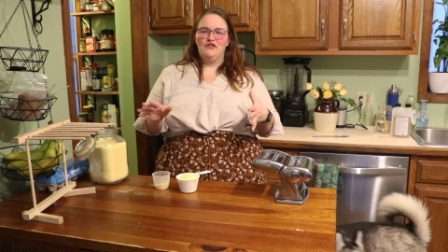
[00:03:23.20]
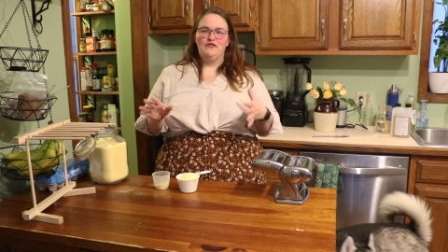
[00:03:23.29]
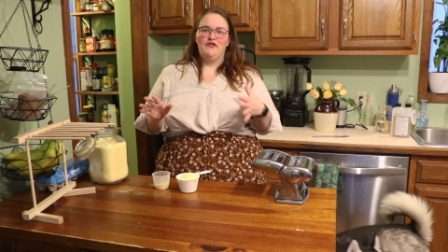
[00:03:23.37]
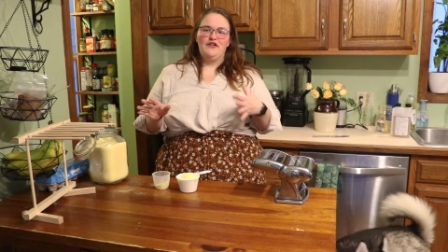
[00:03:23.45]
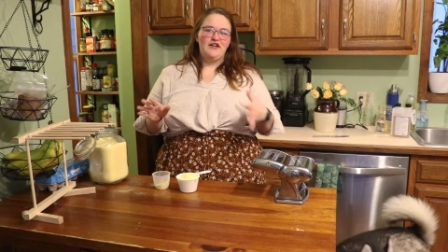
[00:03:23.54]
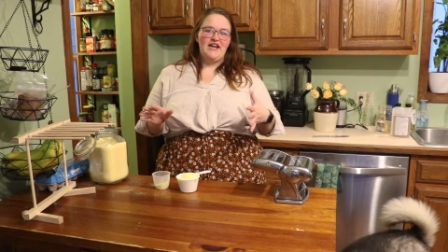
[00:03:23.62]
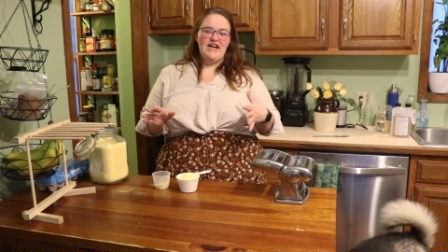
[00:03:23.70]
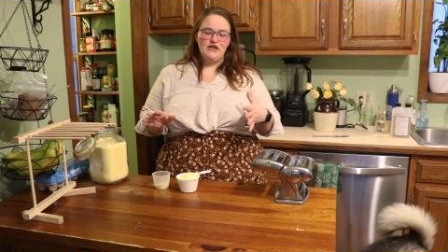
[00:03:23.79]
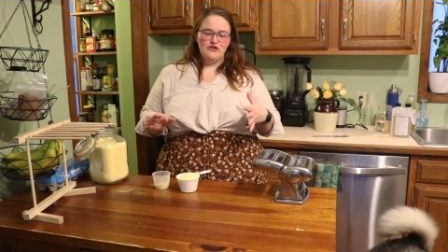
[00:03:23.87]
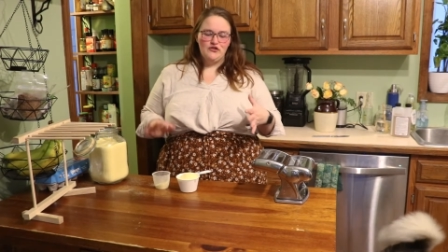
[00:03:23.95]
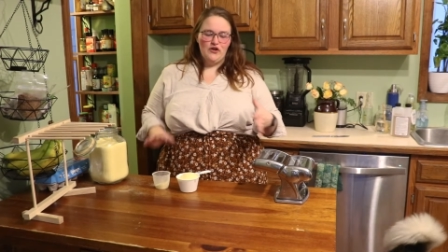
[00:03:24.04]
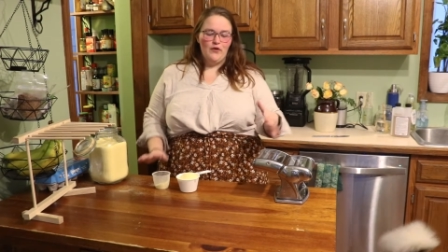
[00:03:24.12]
for the
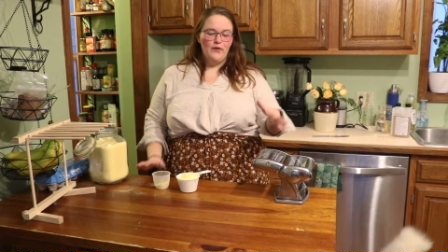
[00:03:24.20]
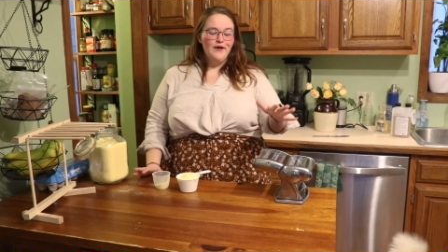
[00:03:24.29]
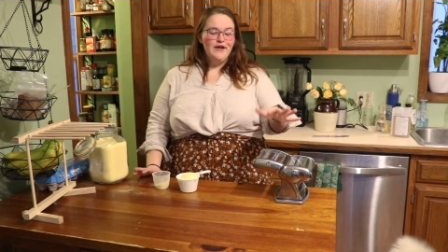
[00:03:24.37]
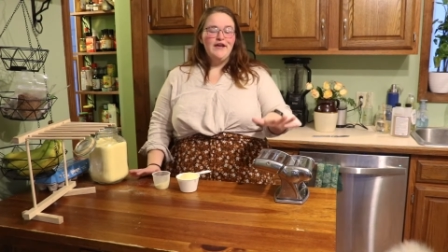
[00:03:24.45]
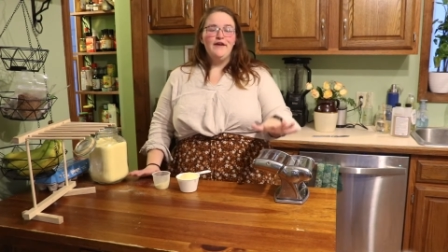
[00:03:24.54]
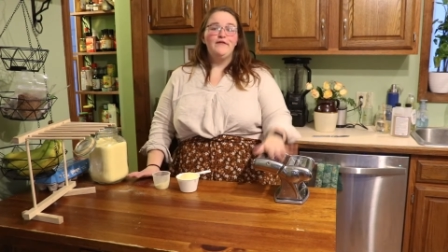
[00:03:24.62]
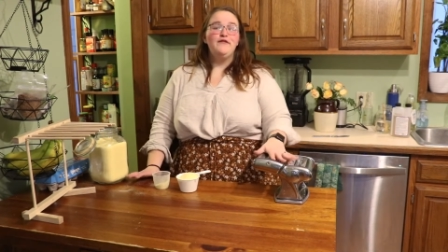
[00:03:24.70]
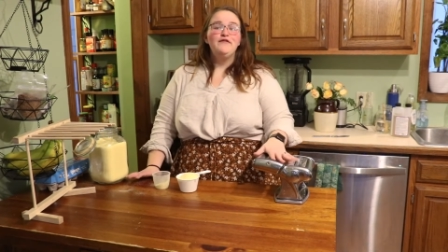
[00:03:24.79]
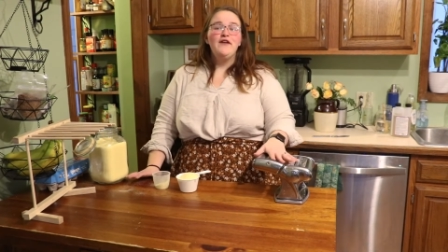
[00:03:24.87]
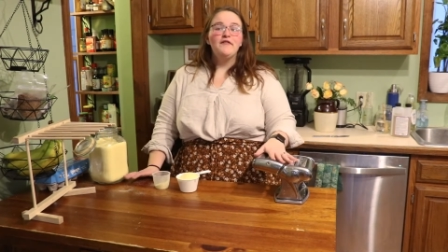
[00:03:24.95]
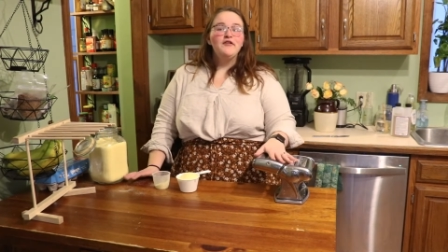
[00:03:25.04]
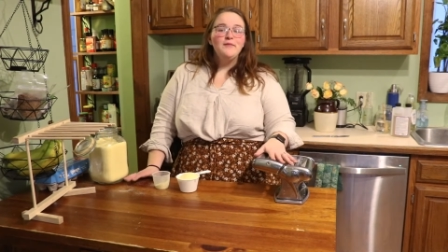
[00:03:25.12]
night. So if you've
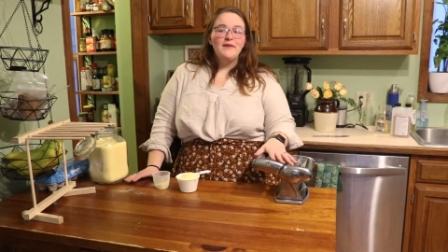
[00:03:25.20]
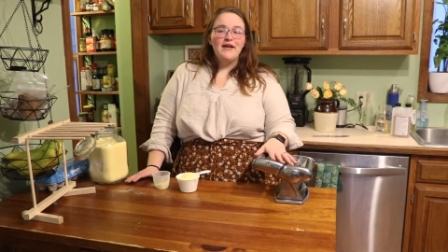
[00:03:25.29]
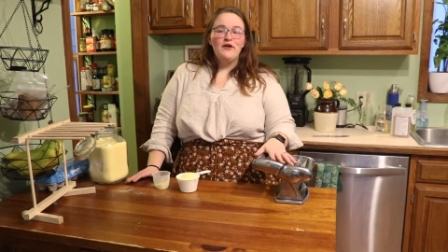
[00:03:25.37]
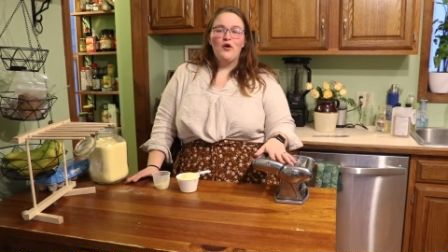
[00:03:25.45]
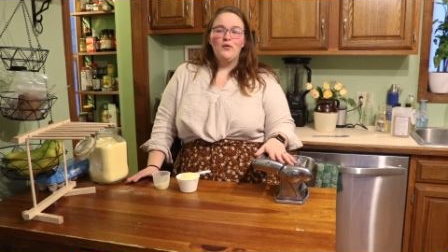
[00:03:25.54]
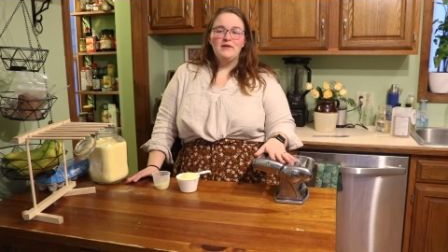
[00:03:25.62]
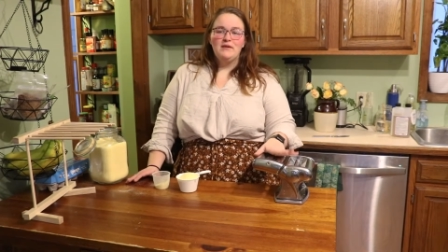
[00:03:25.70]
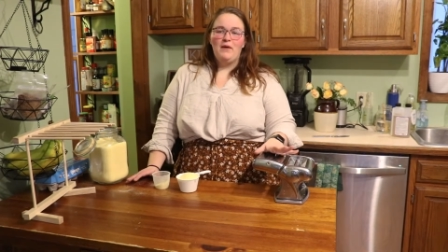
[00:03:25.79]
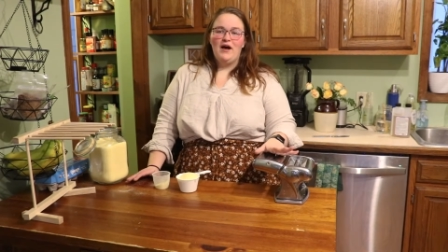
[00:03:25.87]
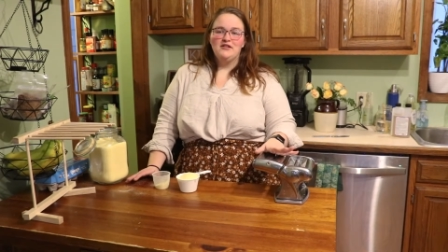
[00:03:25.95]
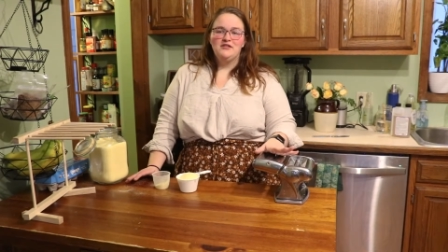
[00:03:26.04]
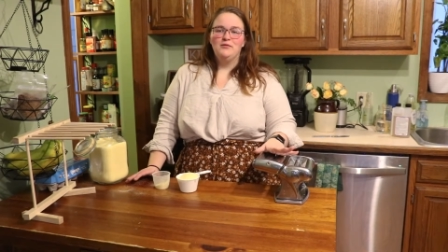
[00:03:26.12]
never made homemade
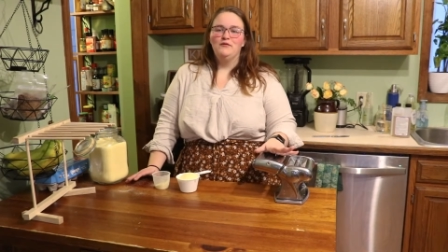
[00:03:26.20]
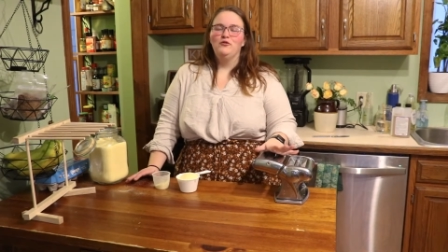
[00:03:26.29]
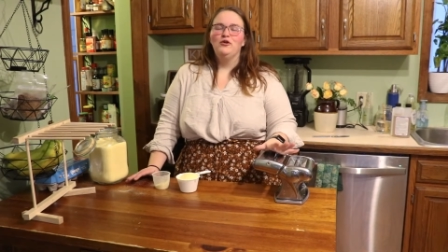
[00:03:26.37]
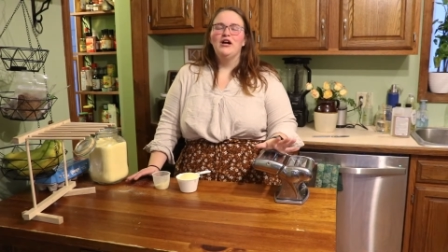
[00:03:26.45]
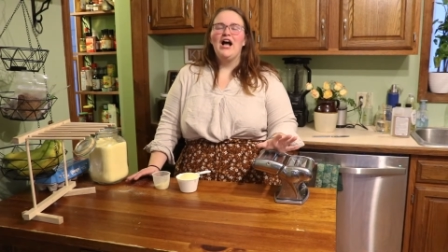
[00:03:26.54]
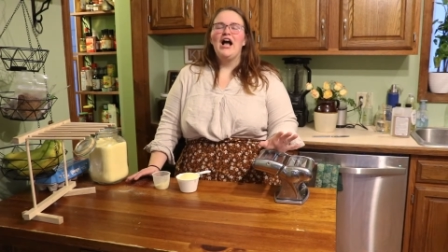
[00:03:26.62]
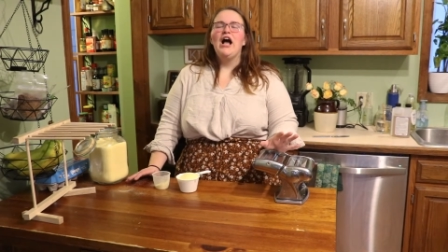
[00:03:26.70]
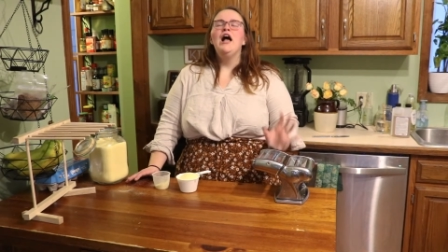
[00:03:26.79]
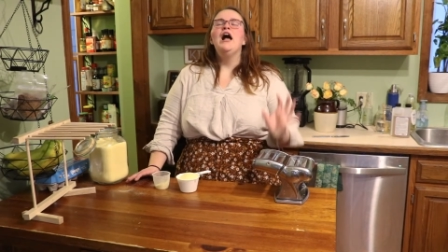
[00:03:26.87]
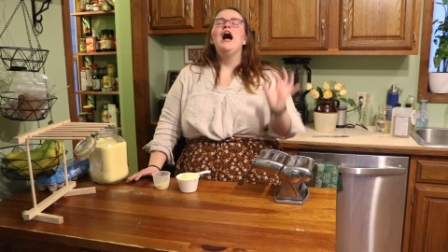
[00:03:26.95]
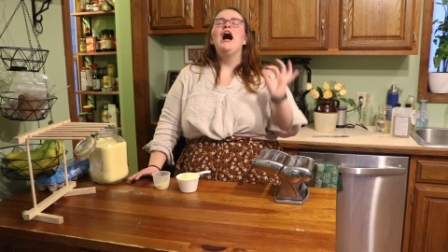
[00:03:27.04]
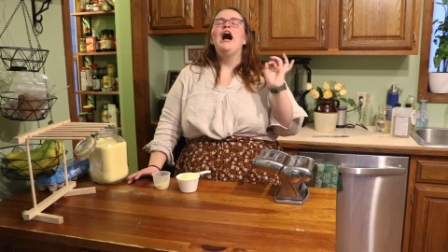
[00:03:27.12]
pasta before,
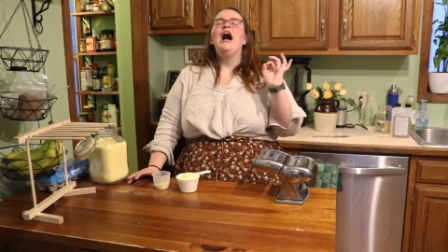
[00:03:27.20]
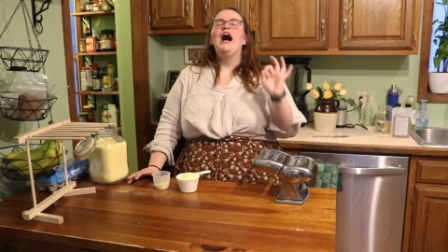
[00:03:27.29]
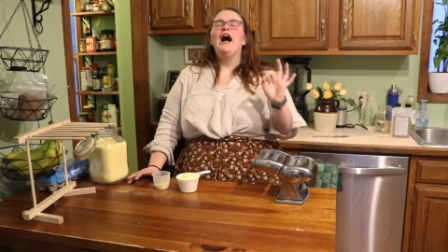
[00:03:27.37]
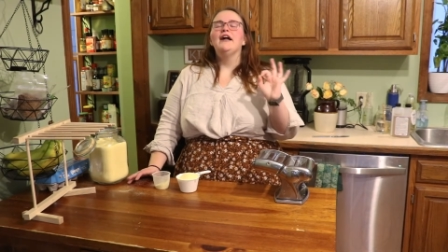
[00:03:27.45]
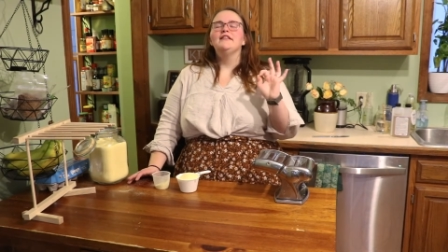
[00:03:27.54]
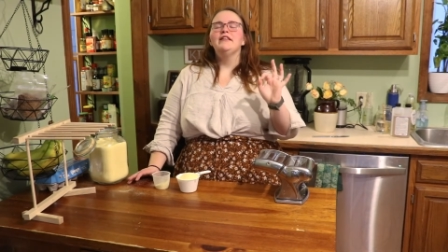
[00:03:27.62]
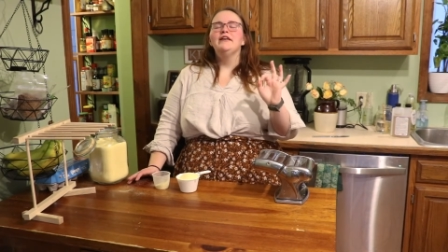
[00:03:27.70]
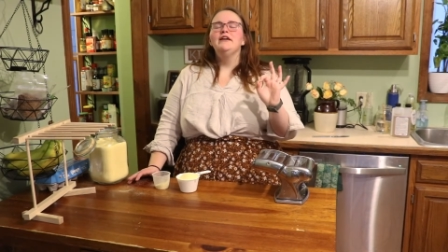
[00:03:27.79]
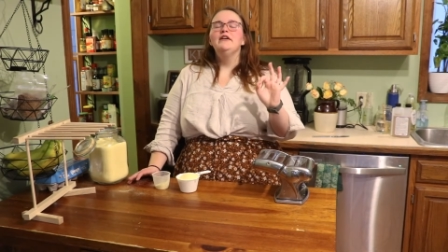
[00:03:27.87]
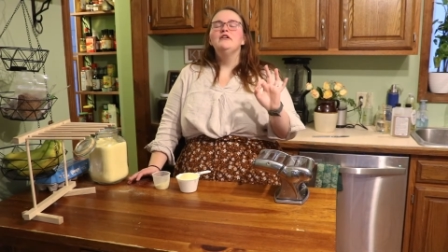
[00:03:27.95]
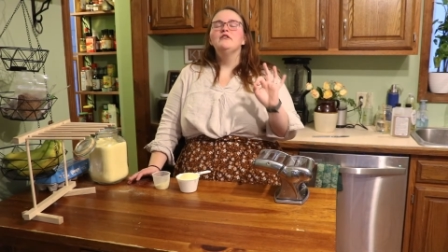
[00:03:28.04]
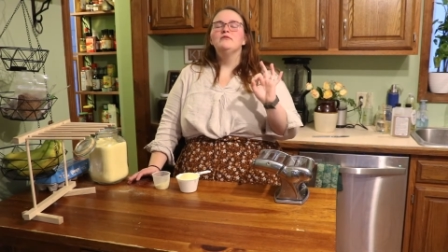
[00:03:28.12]

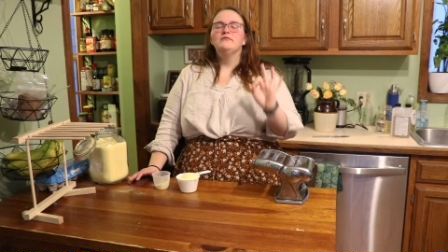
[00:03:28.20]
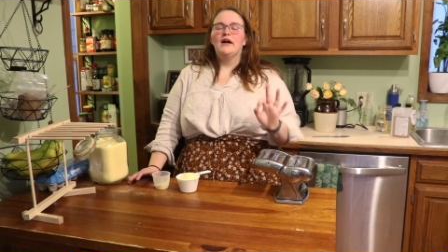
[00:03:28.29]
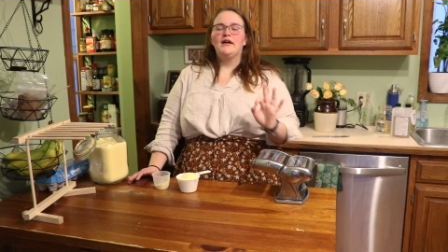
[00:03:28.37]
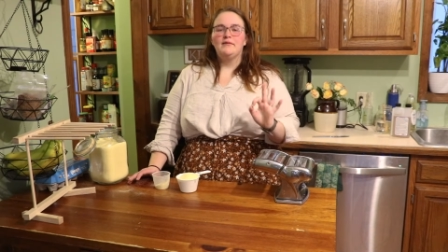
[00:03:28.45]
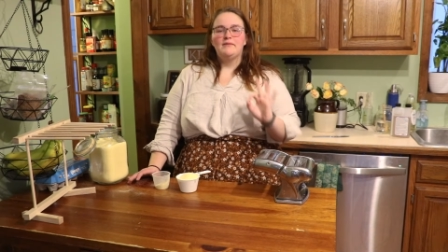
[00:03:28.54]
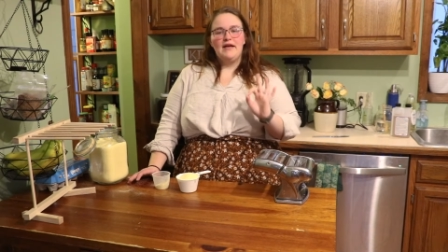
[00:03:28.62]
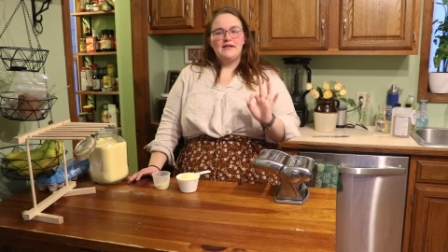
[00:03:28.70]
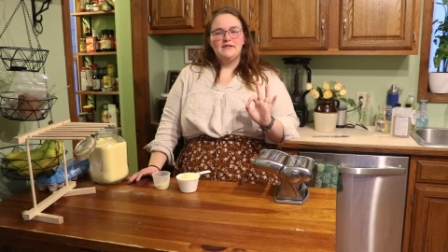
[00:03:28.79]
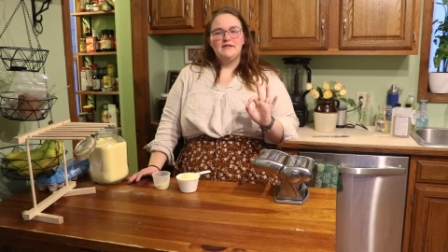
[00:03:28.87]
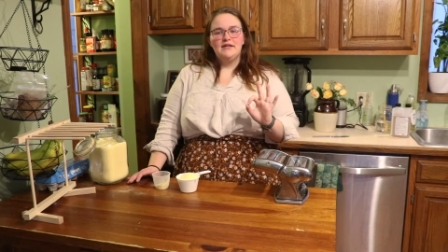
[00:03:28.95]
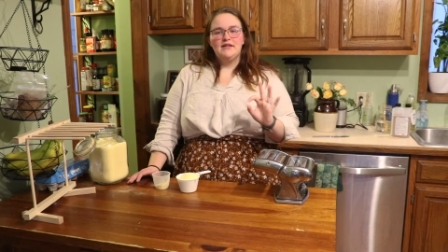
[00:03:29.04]
highly recommend.